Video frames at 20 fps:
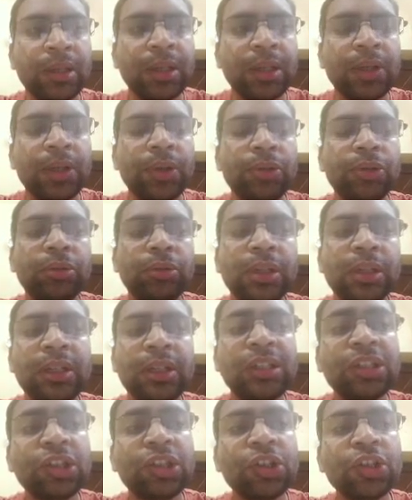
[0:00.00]
So the
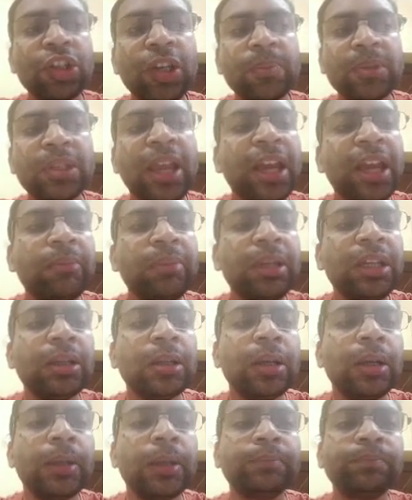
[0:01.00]
relationships can be
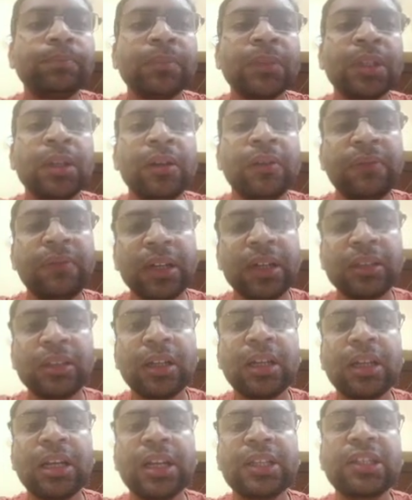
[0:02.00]

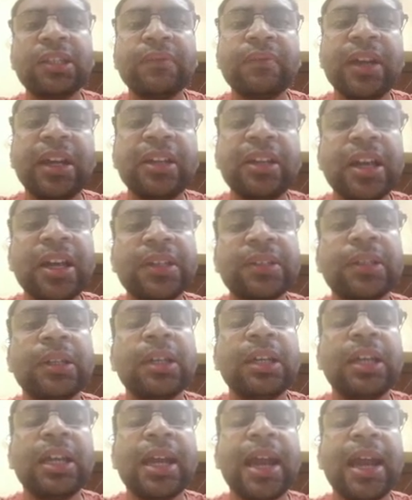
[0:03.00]
further classified as
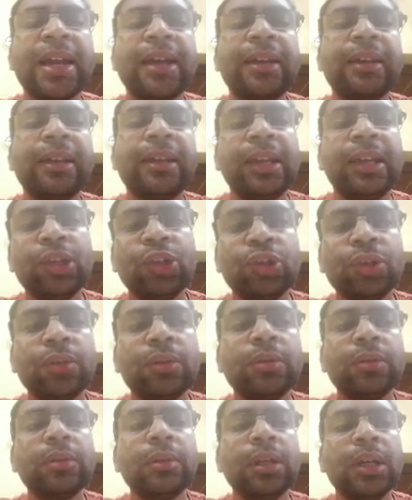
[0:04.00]

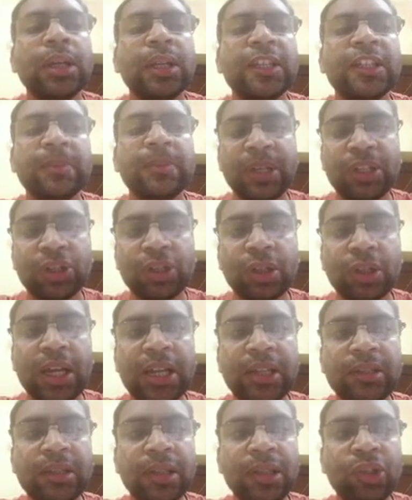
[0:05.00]
aggregation,
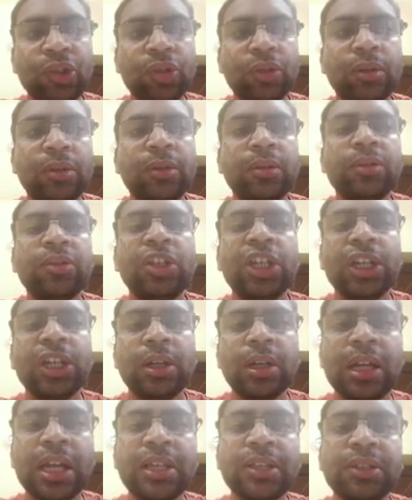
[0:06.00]
specialization,
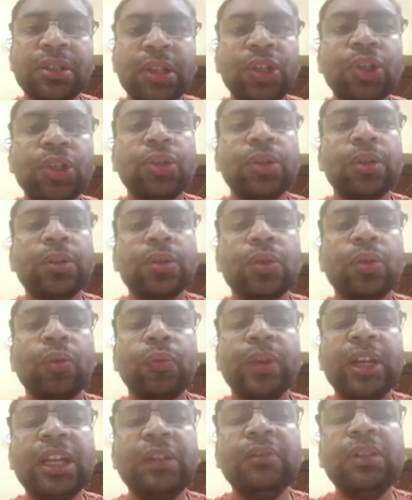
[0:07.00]
generalization. So
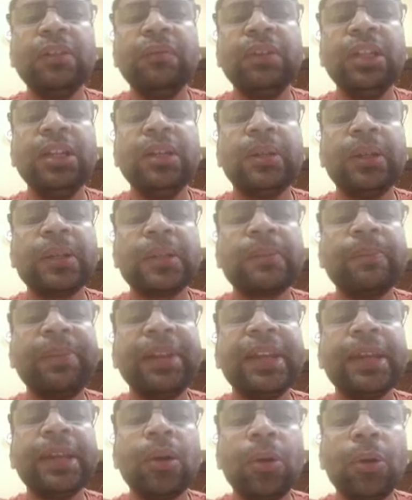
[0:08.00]
whenever we
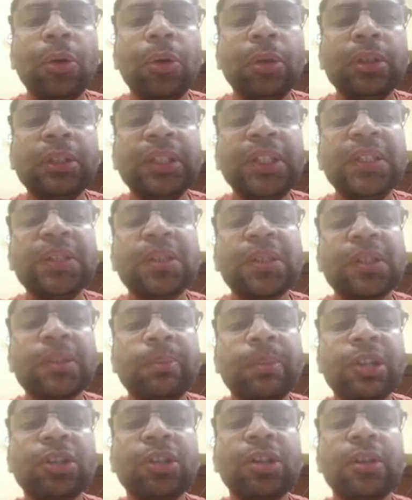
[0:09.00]
display all these
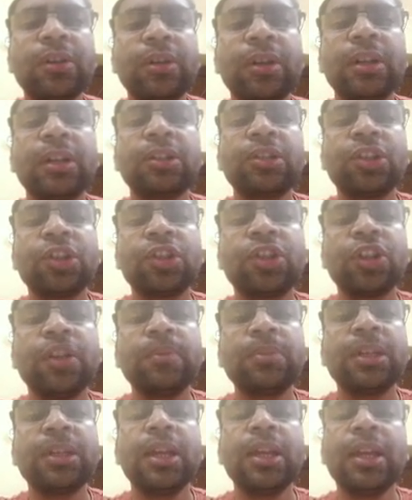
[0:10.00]
special
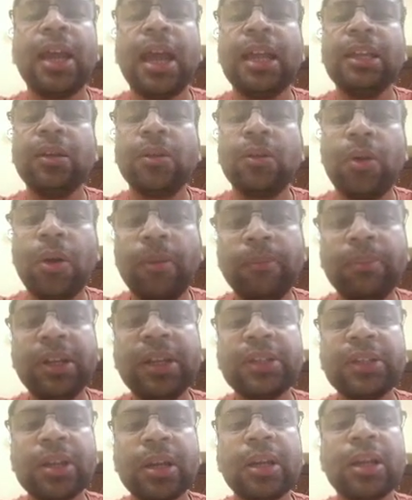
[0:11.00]
relationships and the
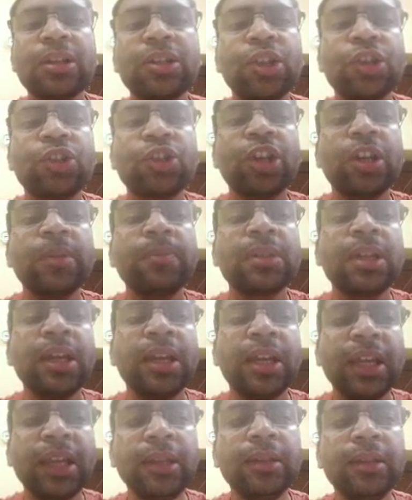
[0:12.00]
complex relationships
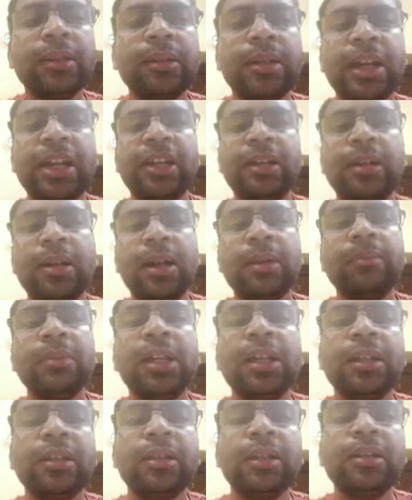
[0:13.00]
in the diagram,
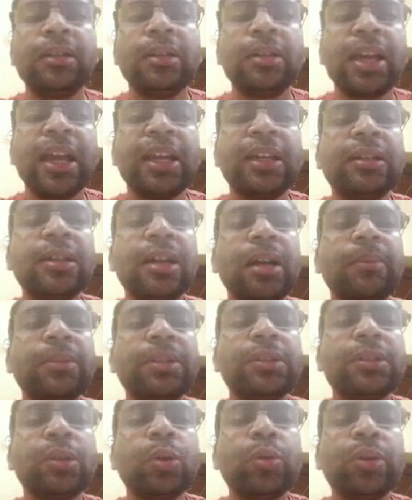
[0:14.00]
then the diagram
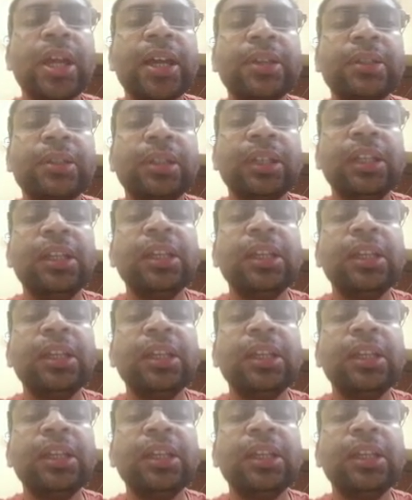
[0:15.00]
is known as the